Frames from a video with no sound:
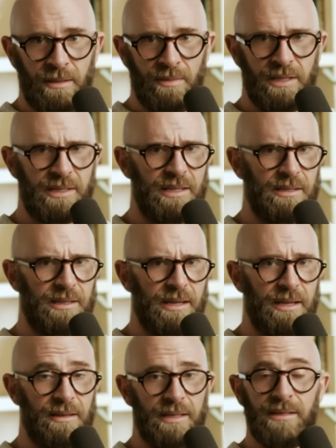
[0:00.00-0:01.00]
Because the
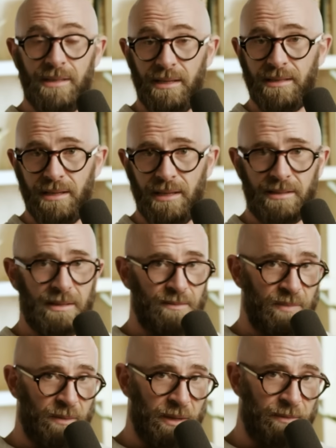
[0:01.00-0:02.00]
internet is the internet
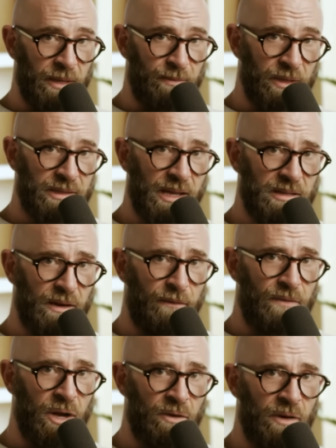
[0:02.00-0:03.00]
and people are people, certain
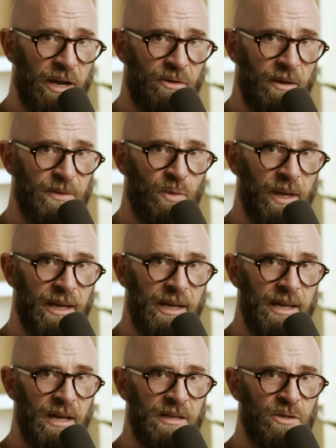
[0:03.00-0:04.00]
far-right groups
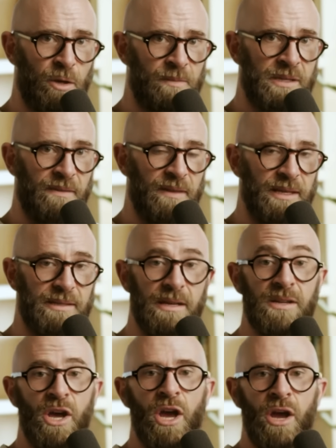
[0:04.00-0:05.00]
quickly adopted this,
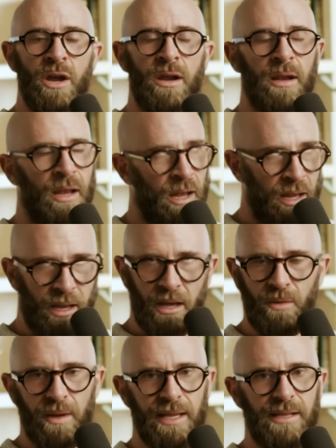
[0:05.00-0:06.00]
and
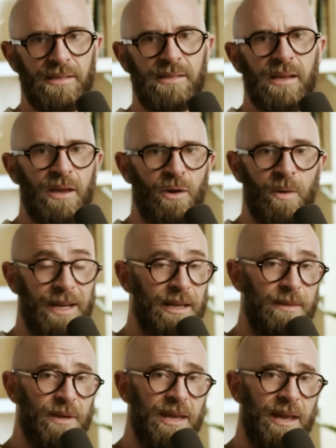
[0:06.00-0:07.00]
glowies
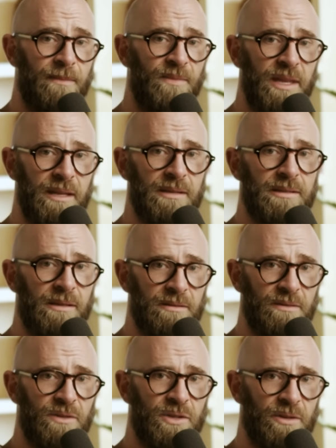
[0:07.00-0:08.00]
quickly became the insult
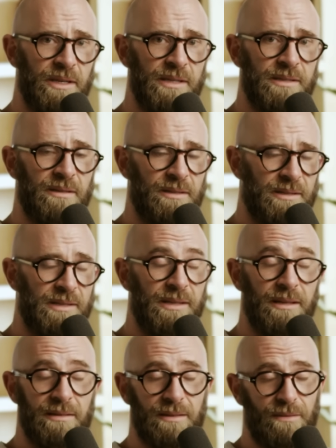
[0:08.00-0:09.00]
of choice on
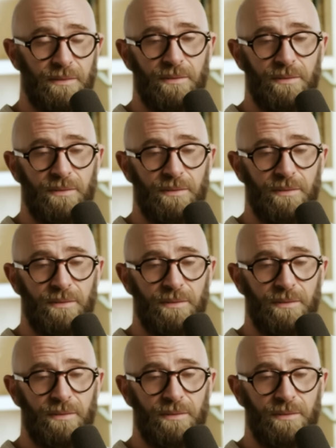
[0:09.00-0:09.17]
certain